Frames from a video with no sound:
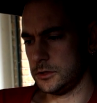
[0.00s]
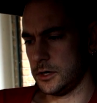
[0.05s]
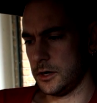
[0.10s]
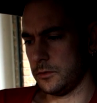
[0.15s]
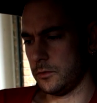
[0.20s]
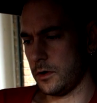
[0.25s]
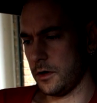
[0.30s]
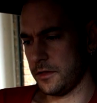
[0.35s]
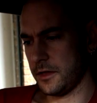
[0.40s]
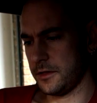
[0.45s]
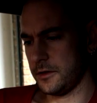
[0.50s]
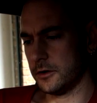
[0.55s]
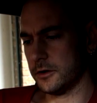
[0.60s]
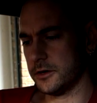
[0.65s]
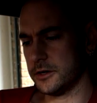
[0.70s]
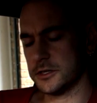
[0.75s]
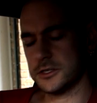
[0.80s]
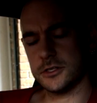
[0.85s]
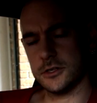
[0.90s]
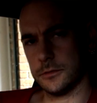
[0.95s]
you know, while they're not
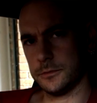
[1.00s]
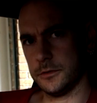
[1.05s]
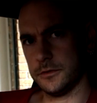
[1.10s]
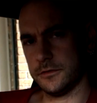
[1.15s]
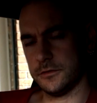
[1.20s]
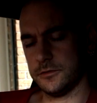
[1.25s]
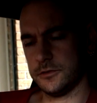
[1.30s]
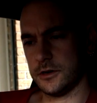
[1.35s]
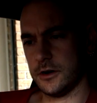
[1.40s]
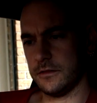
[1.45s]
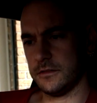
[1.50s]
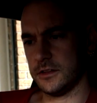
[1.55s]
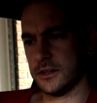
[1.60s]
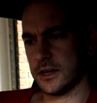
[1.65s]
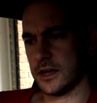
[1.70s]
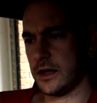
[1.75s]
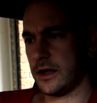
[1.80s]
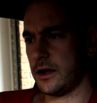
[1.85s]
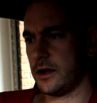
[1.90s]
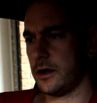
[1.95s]
going to stop you from driving the
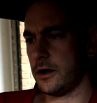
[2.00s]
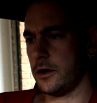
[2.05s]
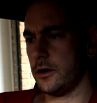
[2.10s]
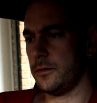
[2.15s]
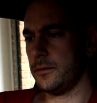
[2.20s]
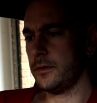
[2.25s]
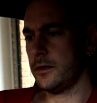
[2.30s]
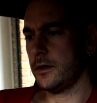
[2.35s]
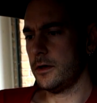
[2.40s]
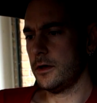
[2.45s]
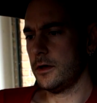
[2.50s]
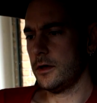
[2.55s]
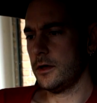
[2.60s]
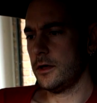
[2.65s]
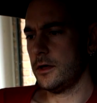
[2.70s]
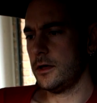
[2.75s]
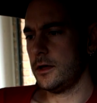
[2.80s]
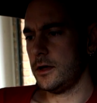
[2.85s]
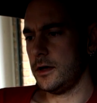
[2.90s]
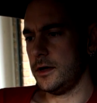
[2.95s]
car home,
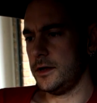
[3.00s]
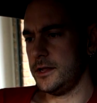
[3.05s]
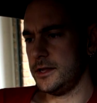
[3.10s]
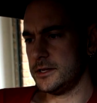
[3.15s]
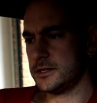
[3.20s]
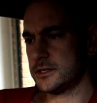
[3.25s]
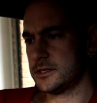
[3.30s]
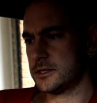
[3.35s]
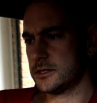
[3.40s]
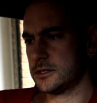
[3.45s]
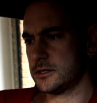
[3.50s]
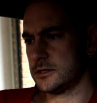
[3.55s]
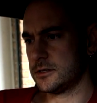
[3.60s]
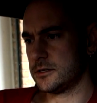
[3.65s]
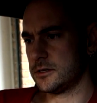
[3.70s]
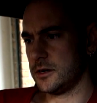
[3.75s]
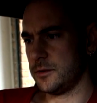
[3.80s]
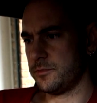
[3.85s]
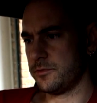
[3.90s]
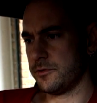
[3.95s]
it
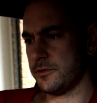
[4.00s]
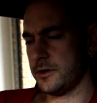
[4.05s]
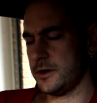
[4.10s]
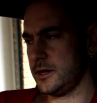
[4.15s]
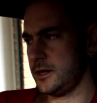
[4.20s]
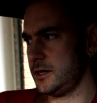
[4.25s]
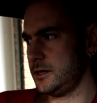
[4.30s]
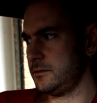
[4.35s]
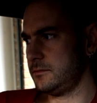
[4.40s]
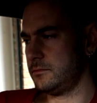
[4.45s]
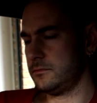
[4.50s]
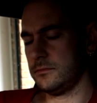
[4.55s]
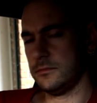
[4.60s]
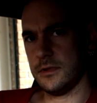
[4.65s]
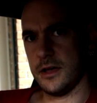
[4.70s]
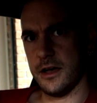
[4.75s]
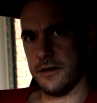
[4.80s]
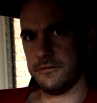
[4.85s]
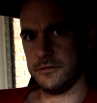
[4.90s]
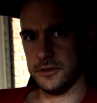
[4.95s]
is a pretty
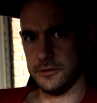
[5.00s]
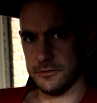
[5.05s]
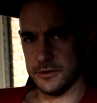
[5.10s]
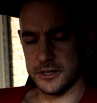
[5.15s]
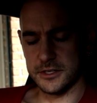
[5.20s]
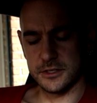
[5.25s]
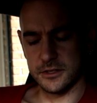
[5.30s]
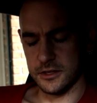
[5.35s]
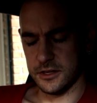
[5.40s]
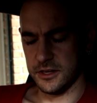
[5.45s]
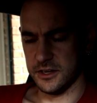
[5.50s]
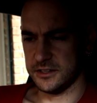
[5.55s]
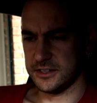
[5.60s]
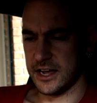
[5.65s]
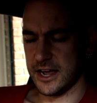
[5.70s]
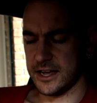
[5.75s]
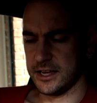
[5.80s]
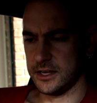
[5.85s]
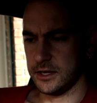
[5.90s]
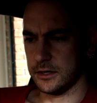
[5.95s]
hefty risk that you're
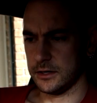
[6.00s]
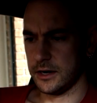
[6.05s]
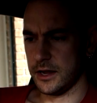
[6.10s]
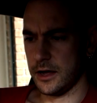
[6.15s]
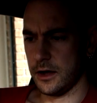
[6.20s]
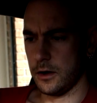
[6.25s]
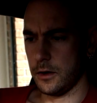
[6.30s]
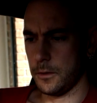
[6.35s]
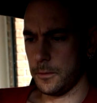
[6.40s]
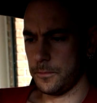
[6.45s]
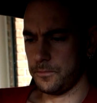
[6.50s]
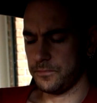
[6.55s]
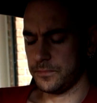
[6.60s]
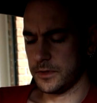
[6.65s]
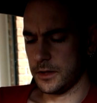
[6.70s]
taking. Now,